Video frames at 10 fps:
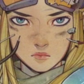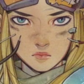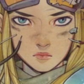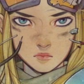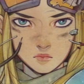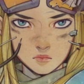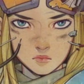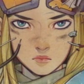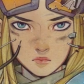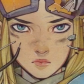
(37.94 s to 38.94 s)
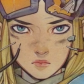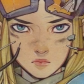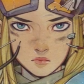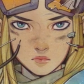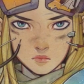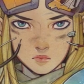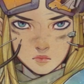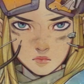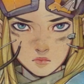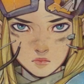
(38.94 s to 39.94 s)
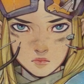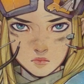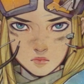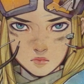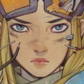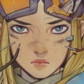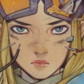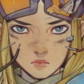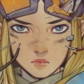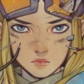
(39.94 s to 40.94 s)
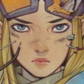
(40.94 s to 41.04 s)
[no speech]